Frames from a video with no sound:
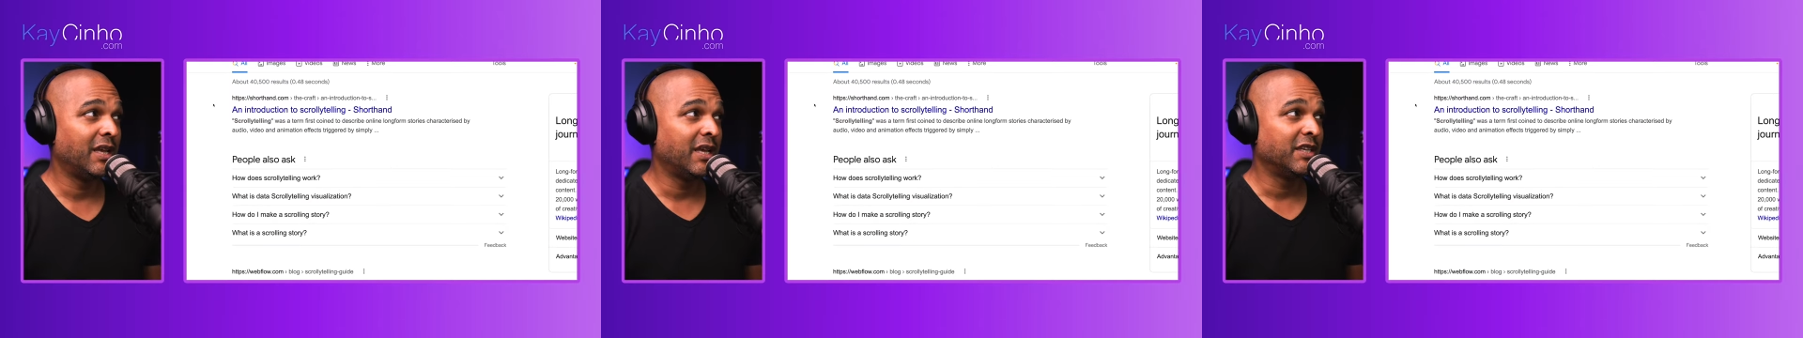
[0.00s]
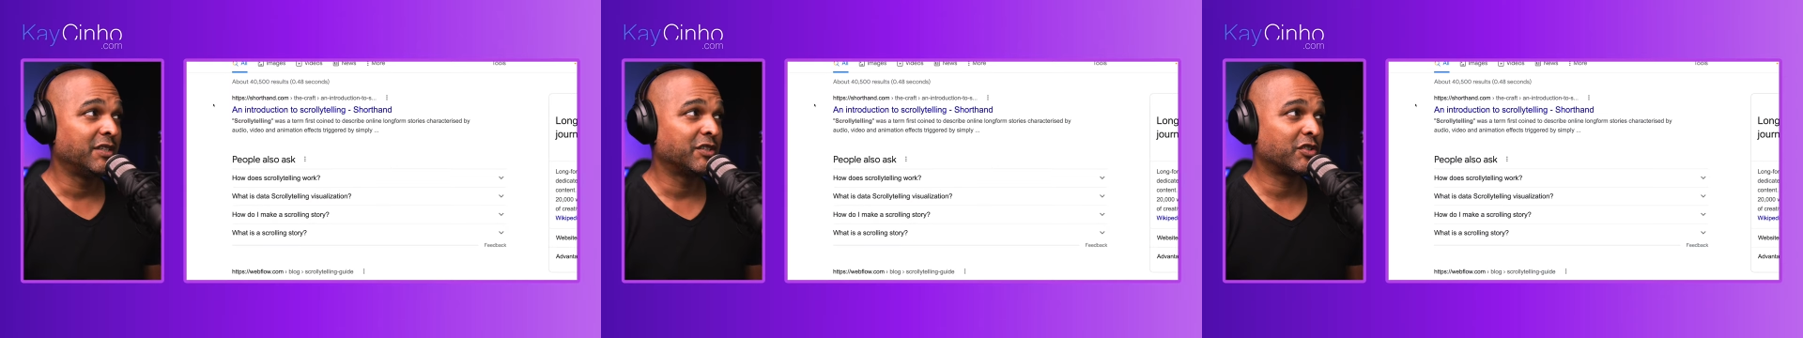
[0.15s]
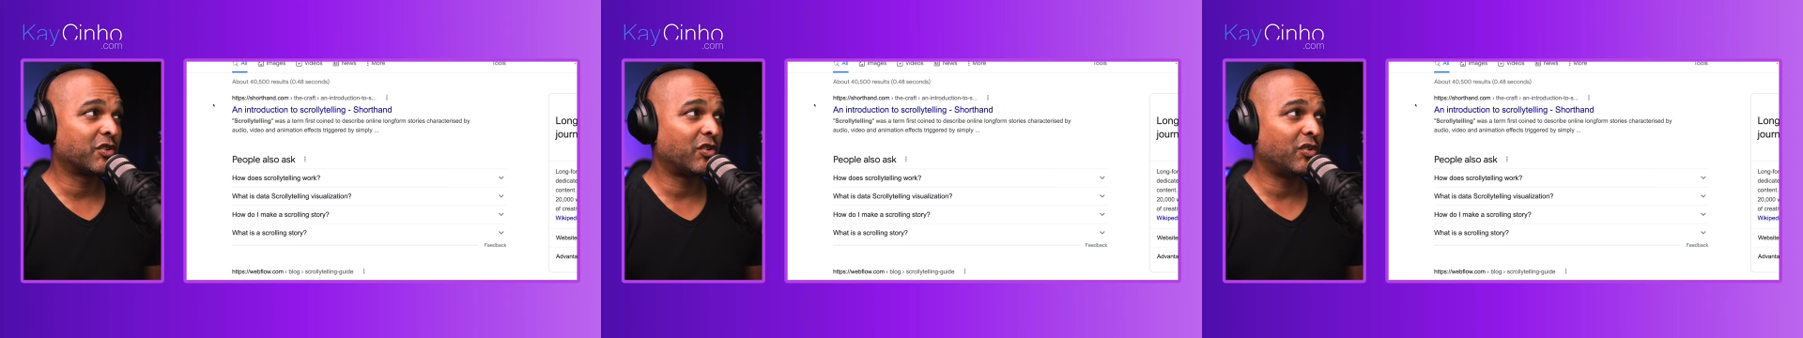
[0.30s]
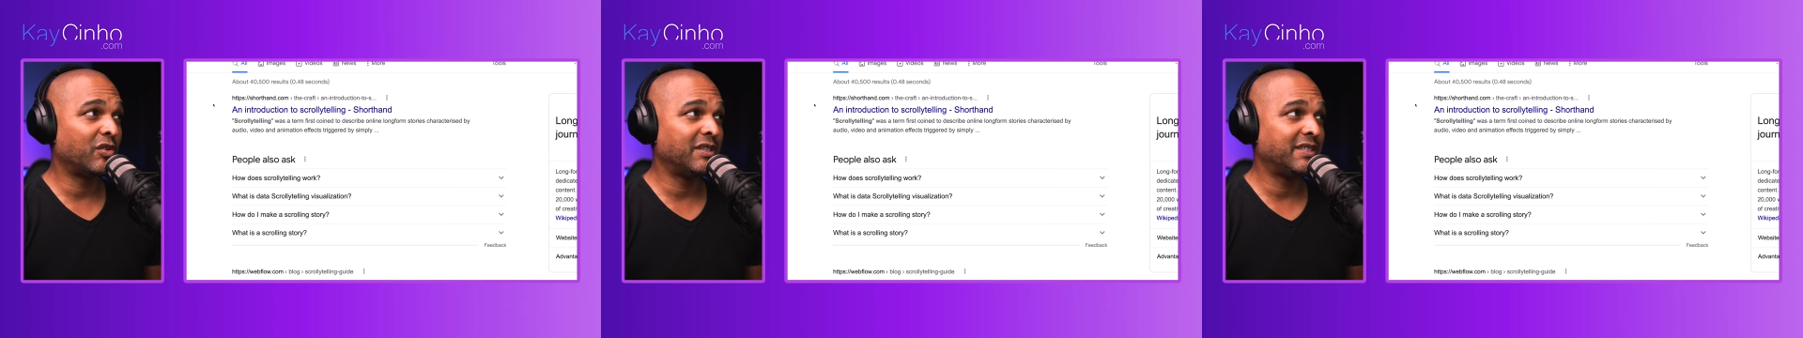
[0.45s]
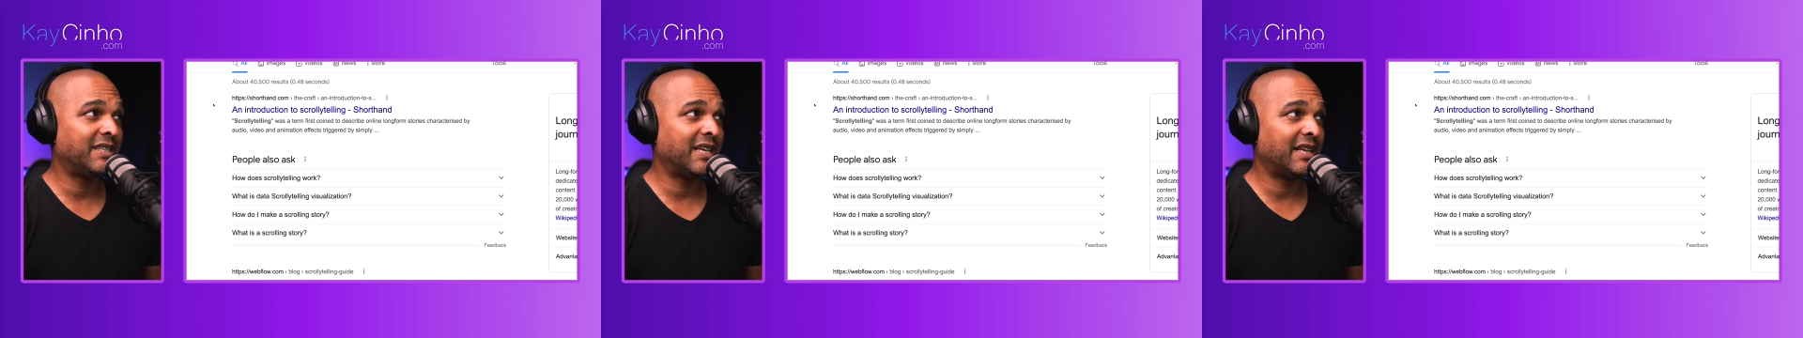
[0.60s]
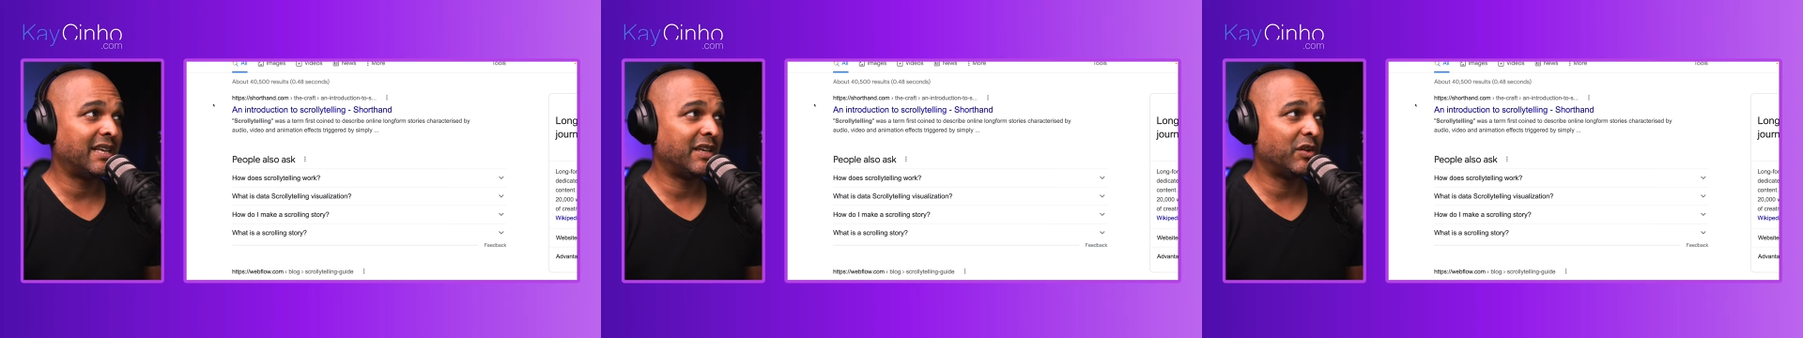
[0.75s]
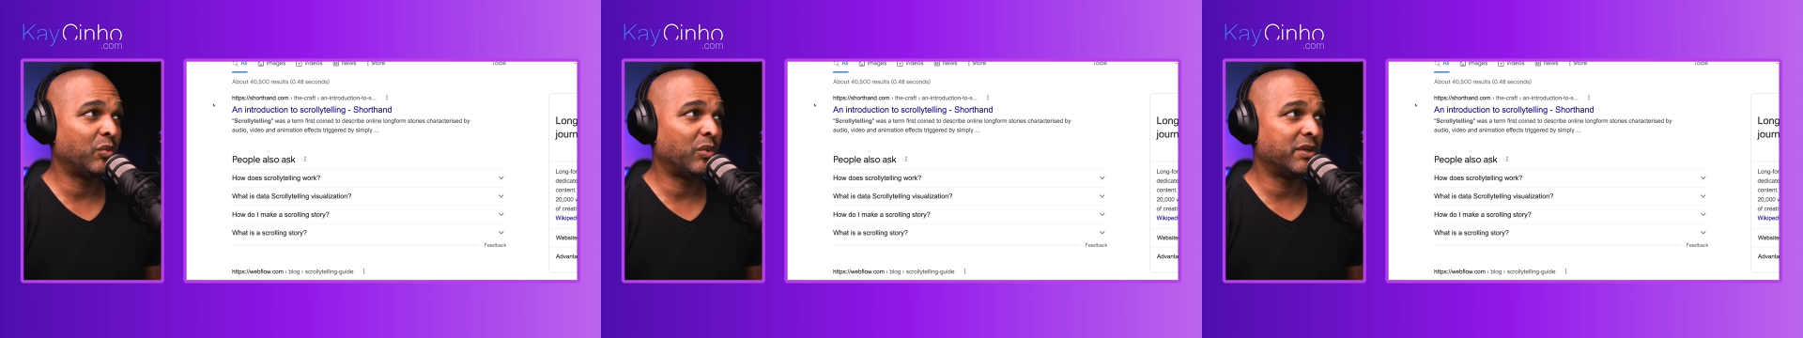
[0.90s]

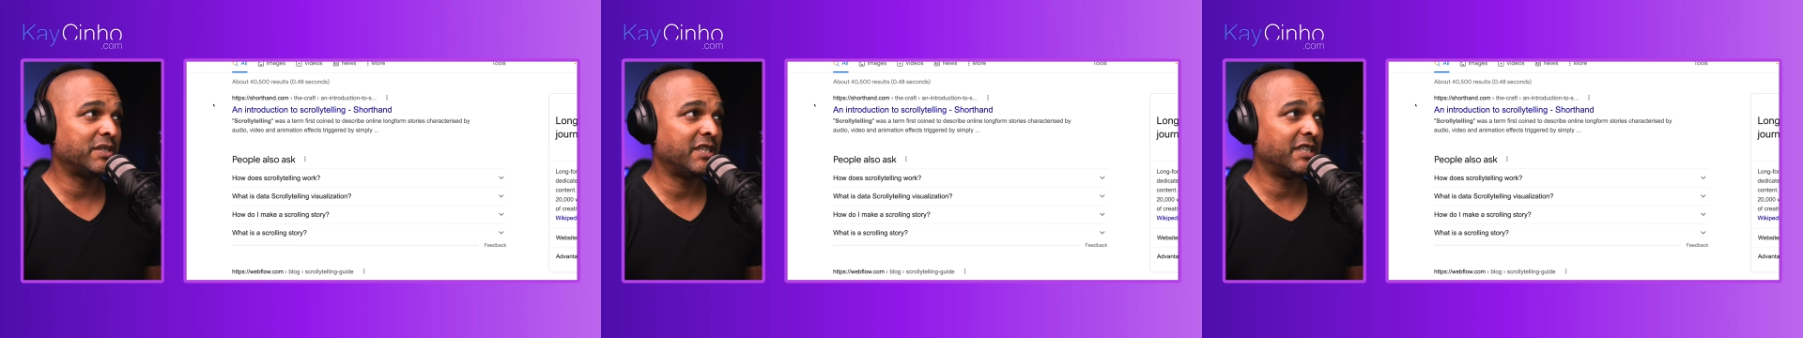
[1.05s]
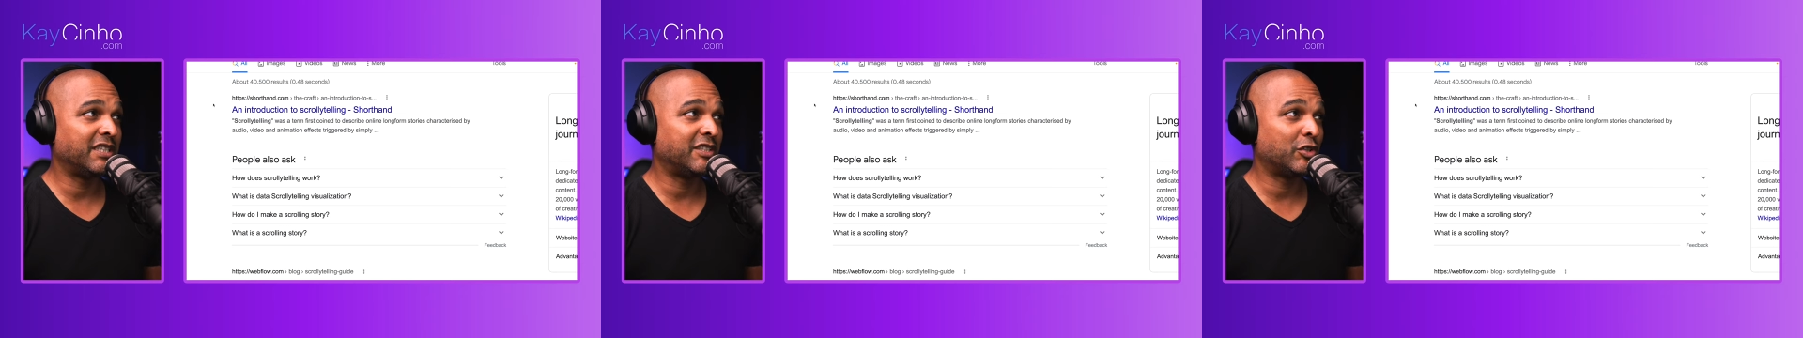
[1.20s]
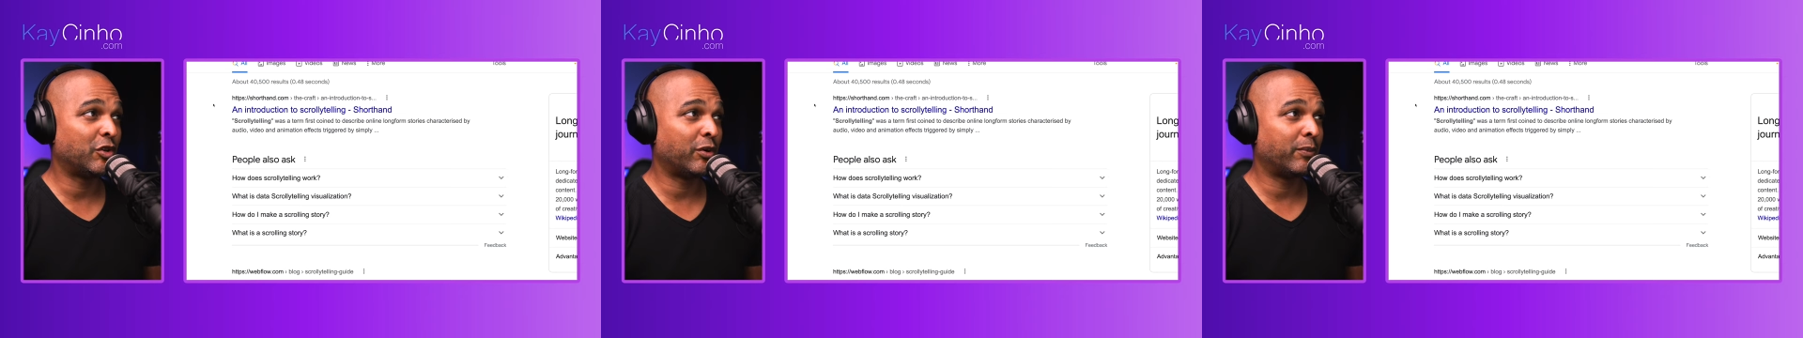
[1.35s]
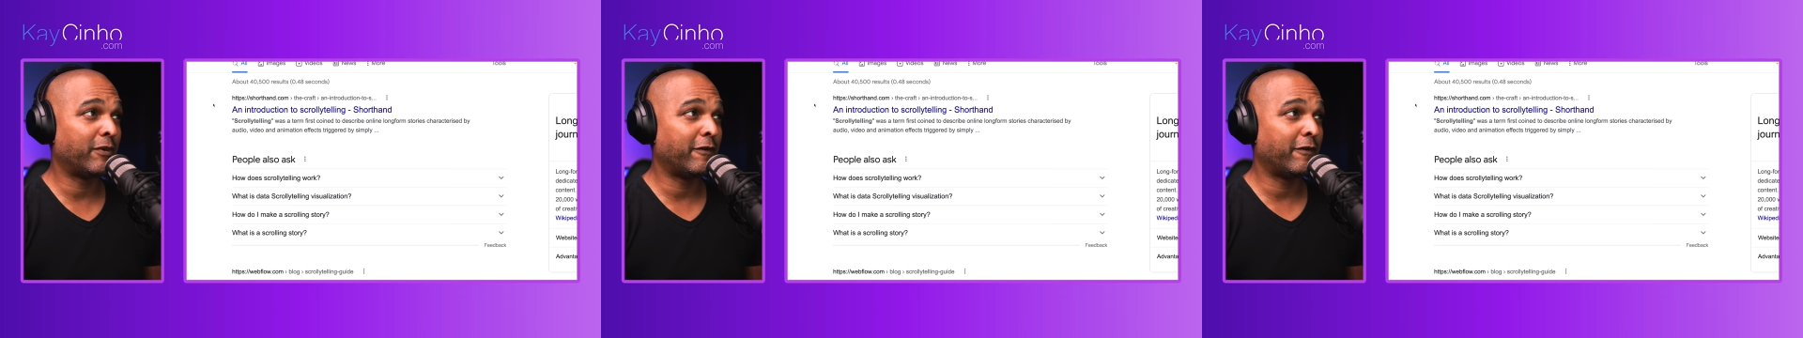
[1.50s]
scrollytelling was the term